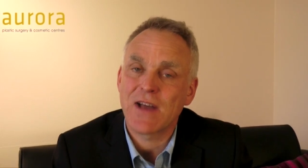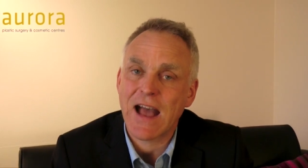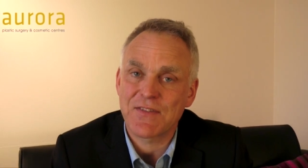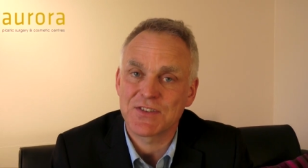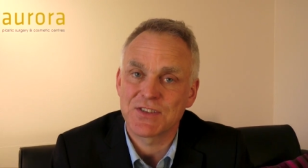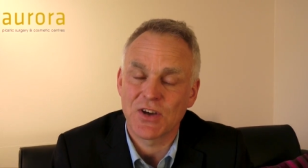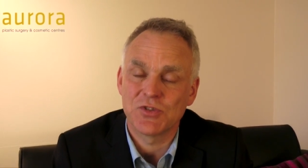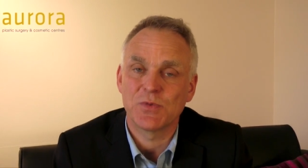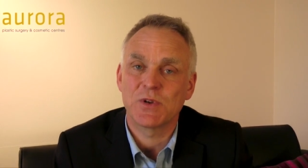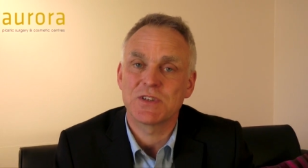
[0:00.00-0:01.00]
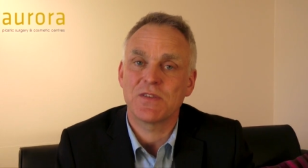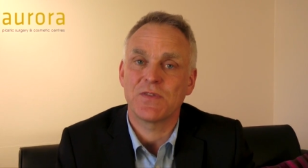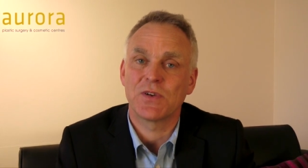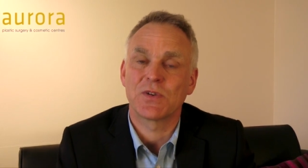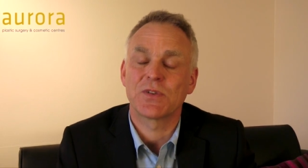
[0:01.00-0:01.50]
have surgery because they
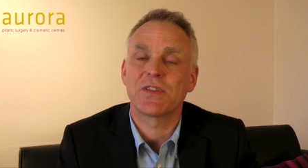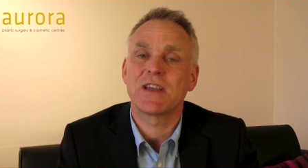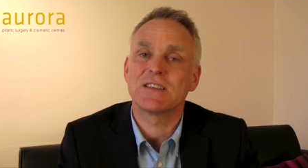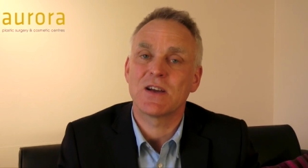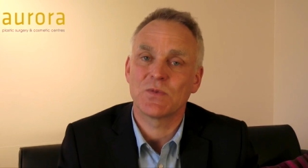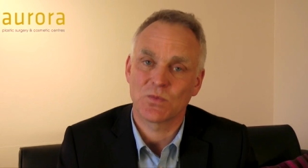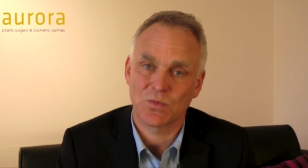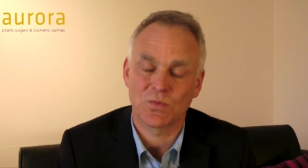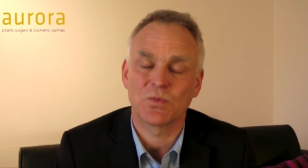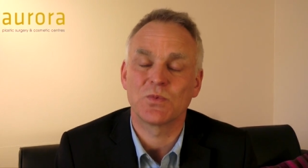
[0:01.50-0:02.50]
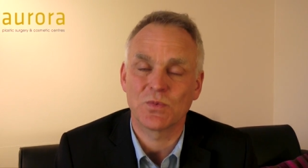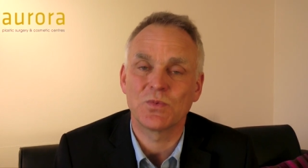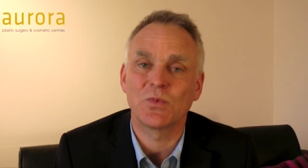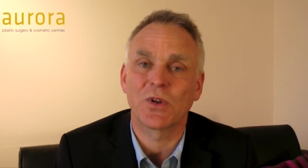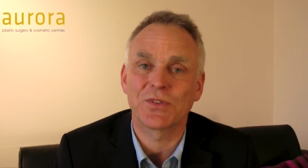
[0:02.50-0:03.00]
feel that they don't
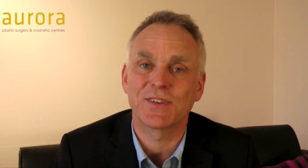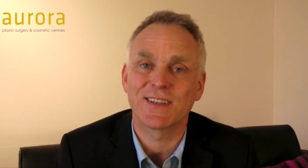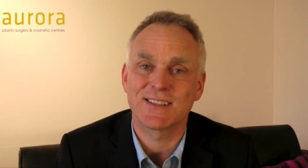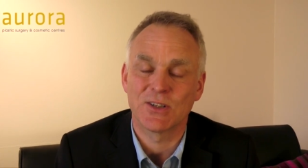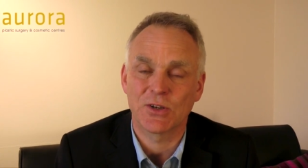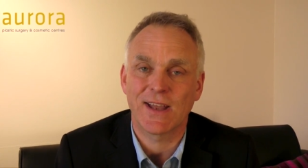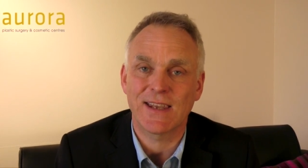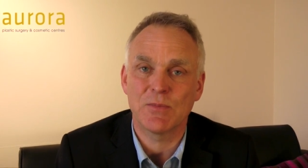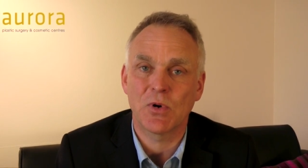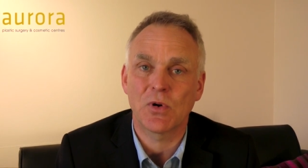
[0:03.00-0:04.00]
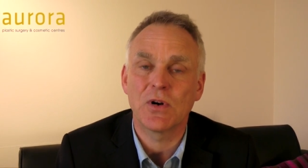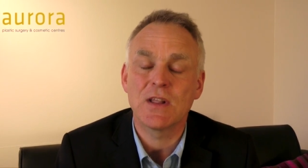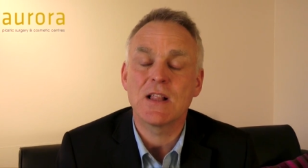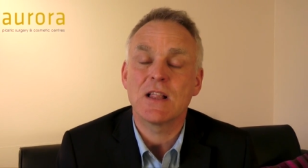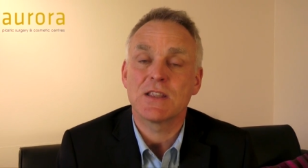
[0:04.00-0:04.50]
want this look anymore.
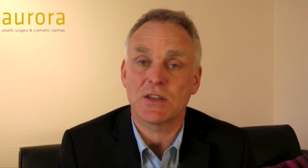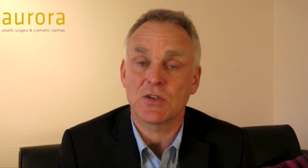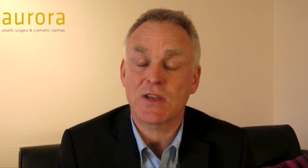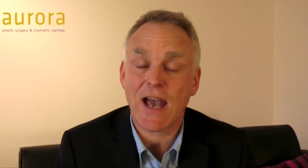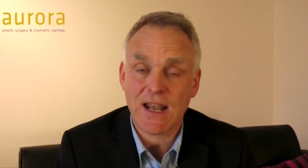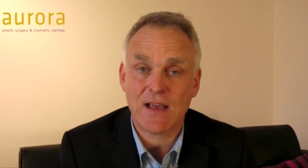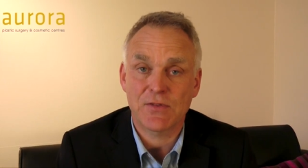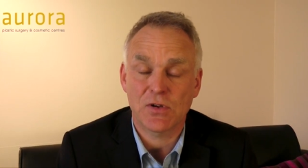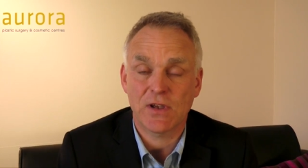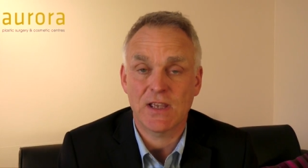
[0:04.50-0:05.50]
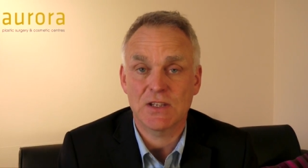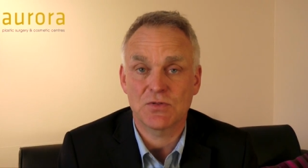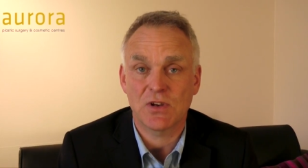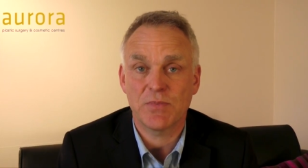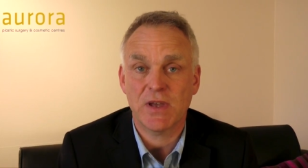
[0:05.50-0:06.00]
So you can have your
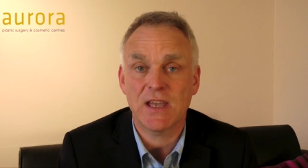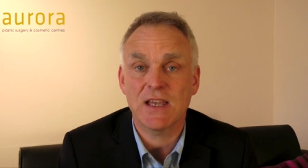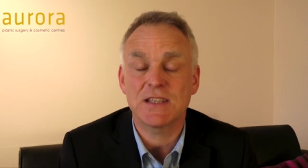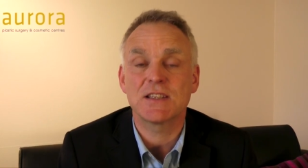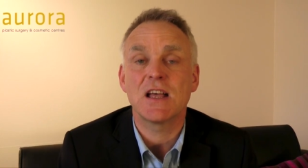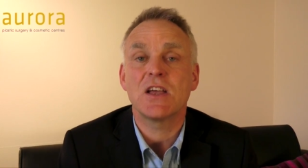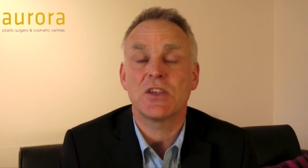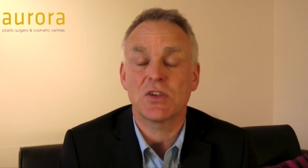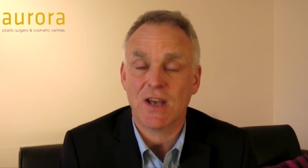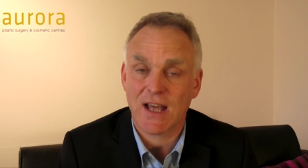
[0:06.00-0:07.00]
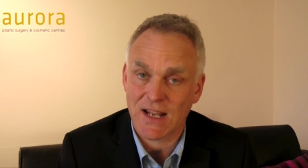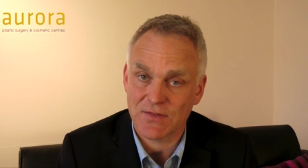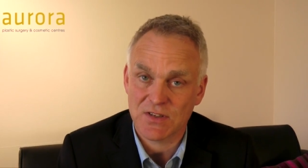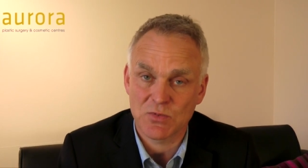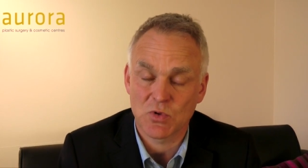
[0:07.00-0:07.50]
ears re-pierced, you can
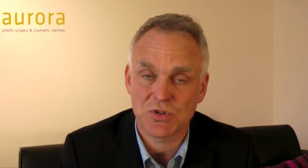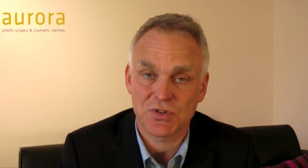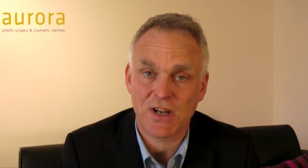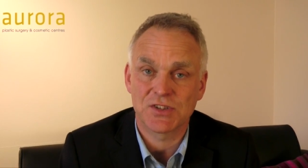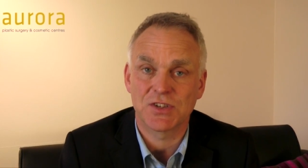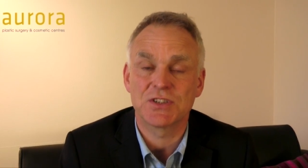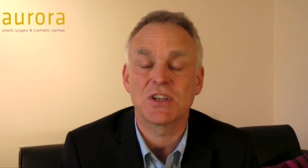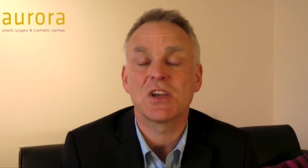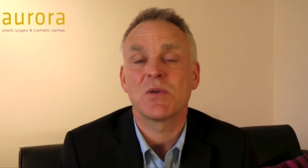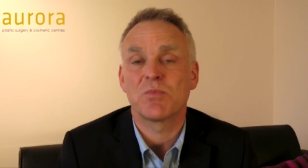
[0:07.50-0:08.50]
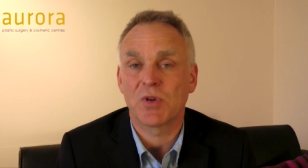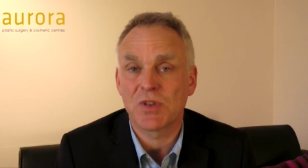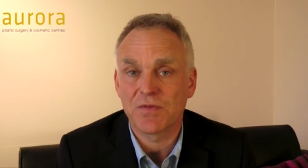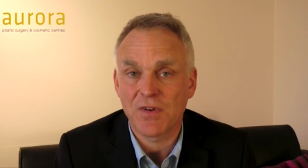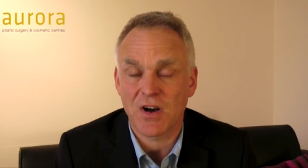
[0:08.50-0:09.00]
have small stretchers, but
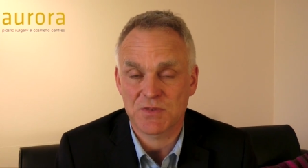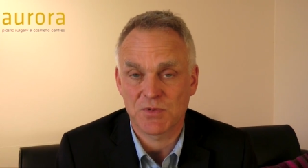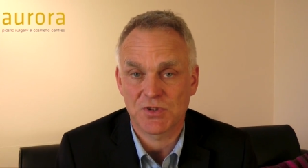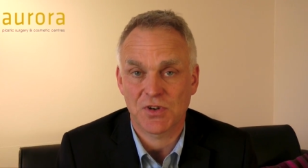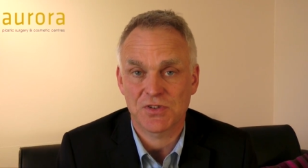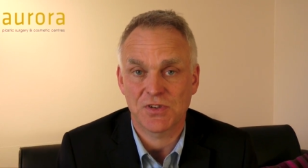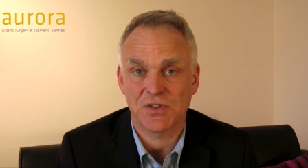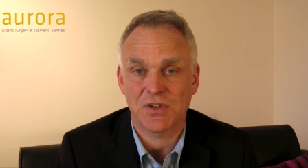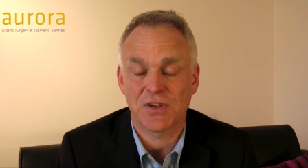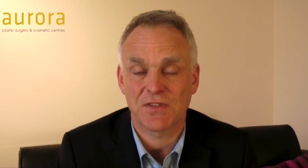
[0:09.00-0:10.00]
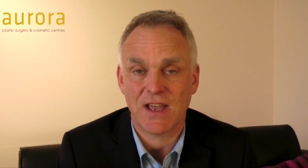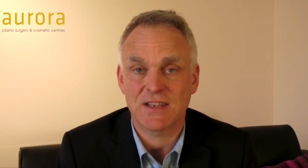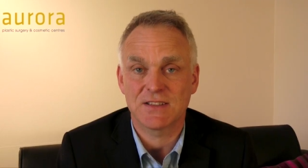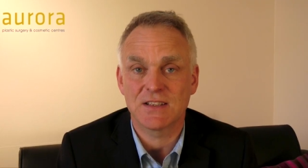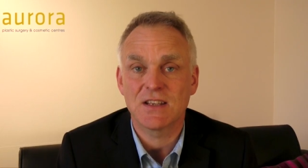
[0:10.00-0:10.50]
in the vast majority of
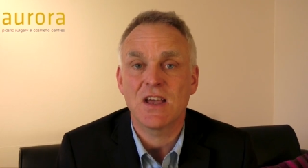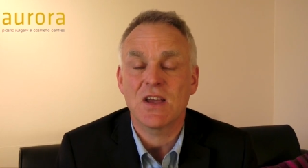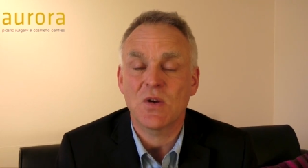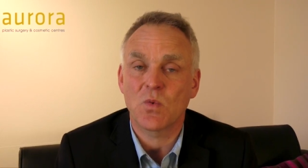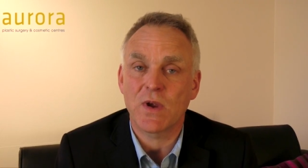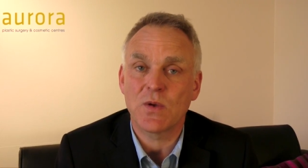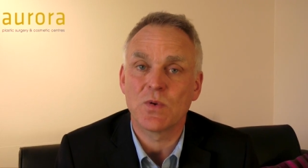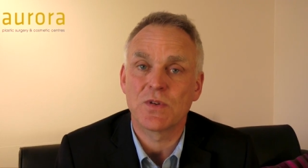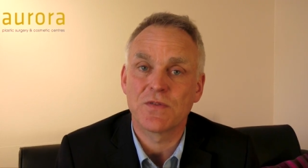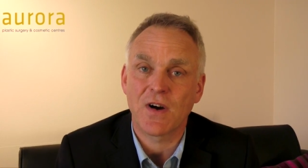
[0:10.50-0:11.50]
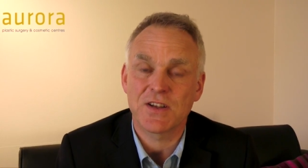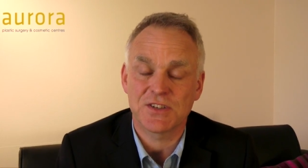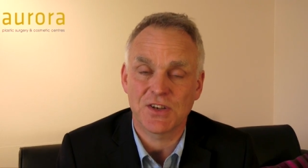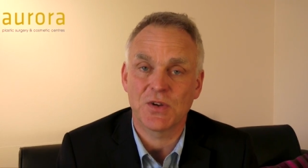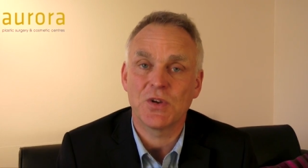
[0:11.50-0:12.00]
cases, we would
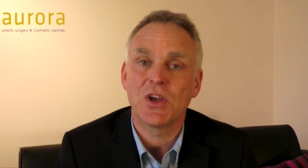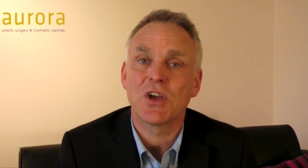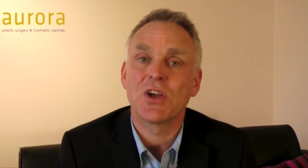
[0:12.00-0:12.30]
advise you